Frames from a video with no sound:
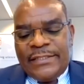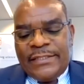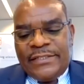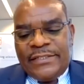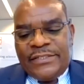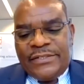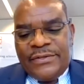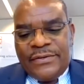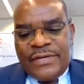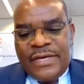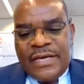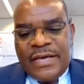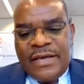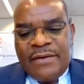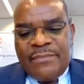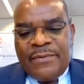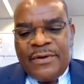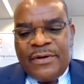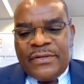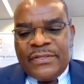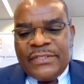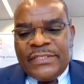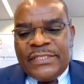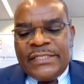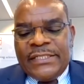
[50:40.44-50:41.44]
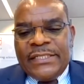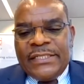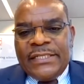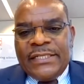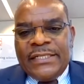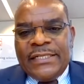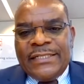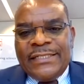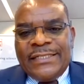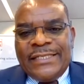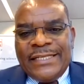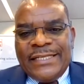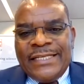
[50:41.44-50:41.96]
talking about
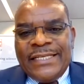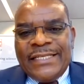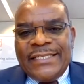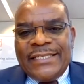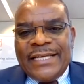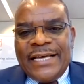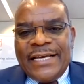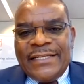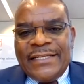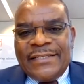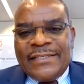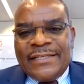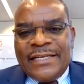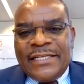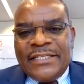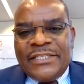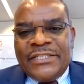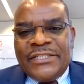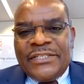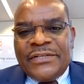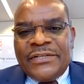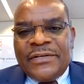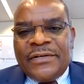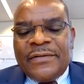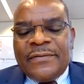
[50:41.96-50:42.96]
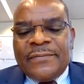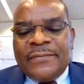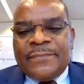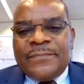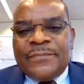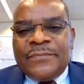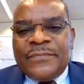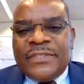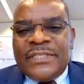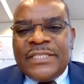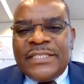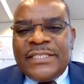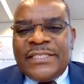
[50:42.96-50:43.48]
digitization,
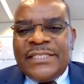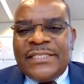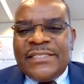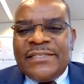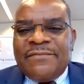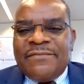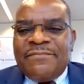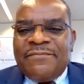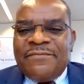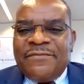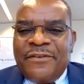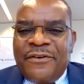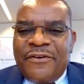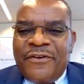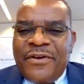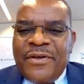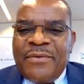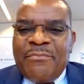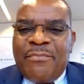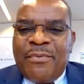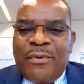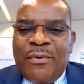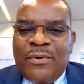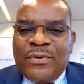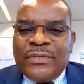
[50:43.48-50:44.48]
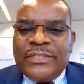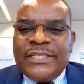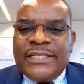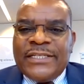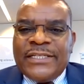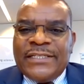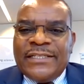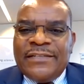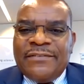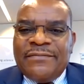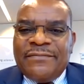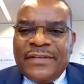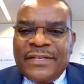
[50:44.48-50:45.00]
this is a very important
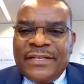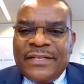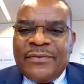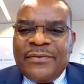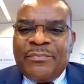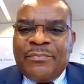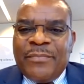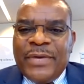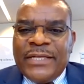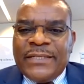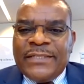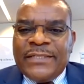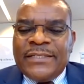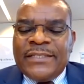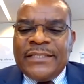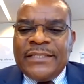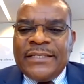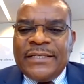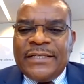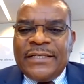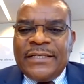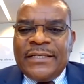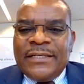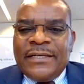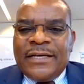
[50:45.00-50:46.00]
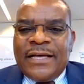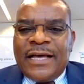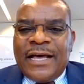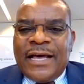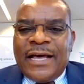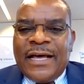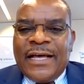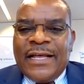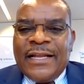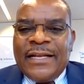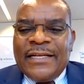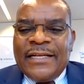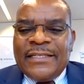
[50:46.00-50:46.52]
development,
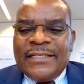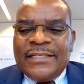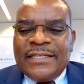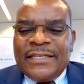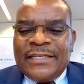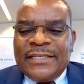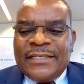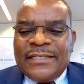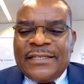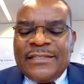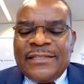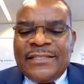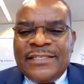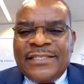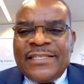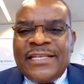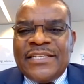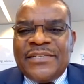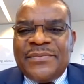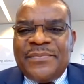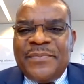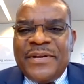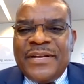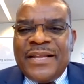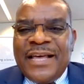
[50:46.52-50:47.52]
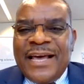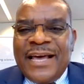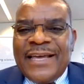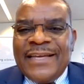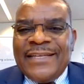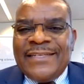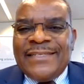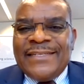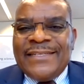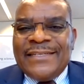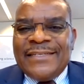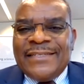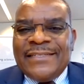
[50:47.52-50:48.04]
and this has been
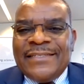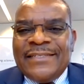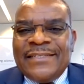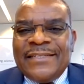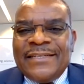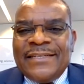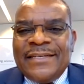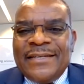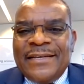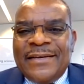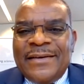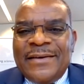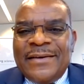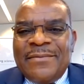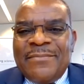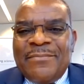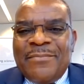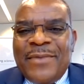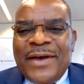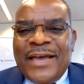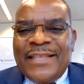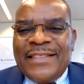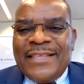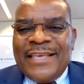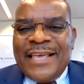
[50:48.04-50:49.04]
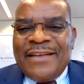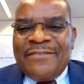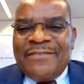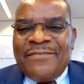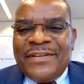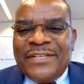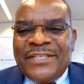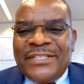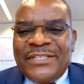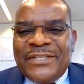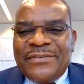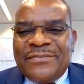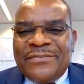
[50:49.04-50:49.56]
heightened by the
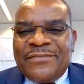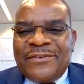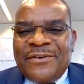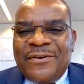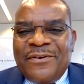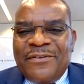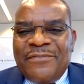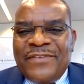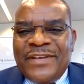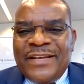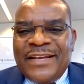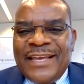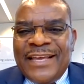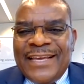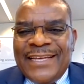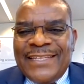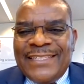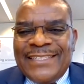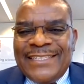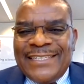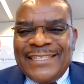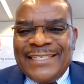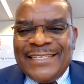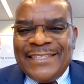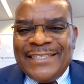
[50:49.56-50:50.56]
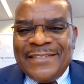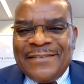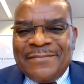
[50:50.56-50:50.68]
advent of COVID-19.